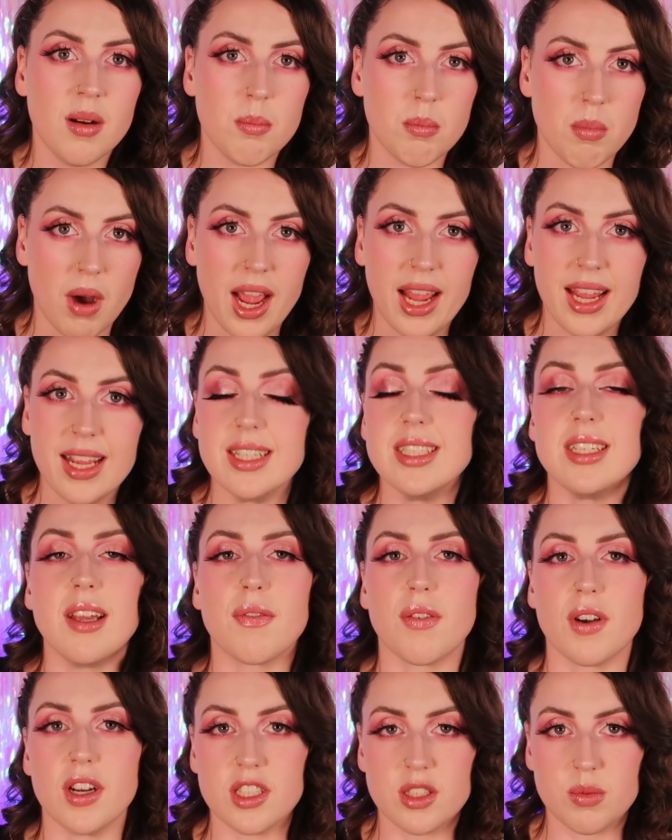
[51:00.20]
my
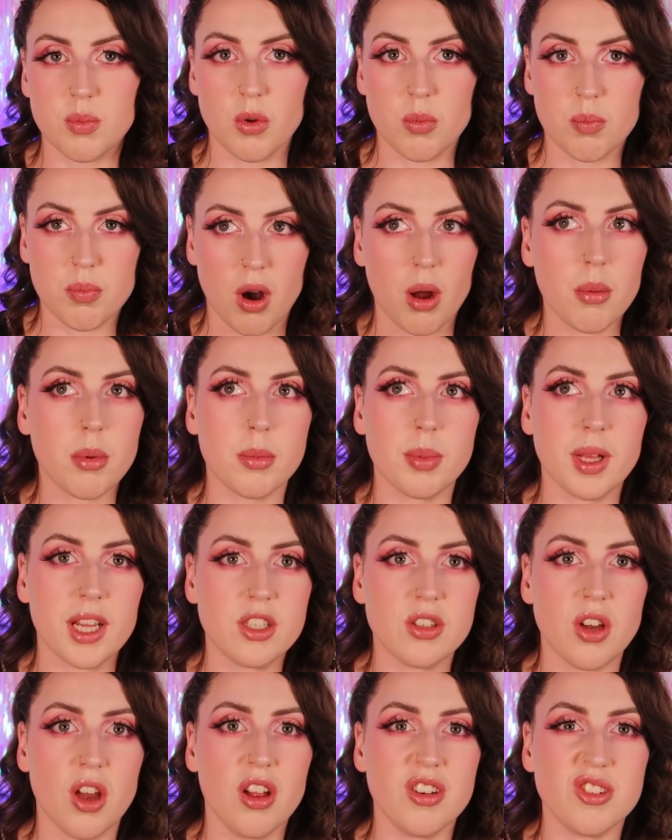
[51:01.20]
indifference will
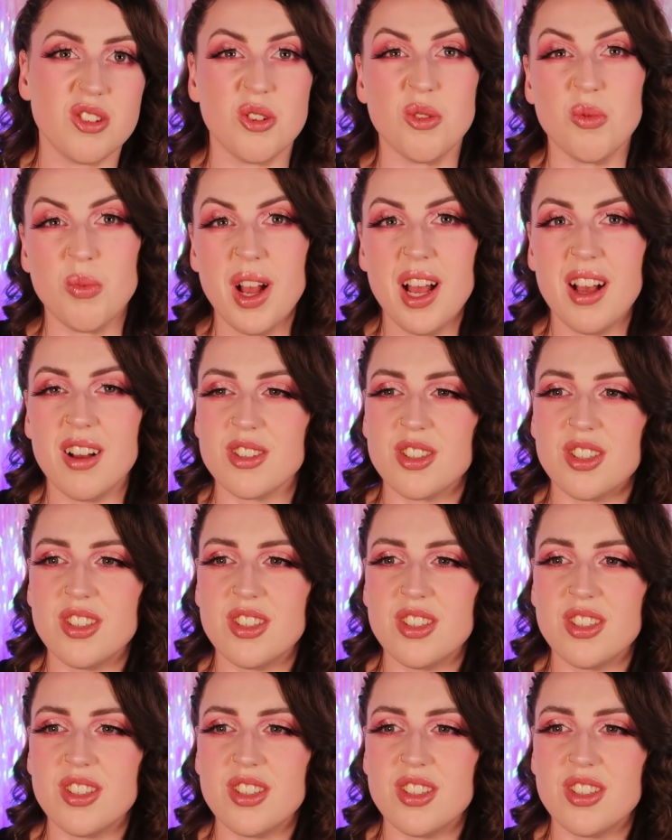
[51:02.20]
probably turn to, wow,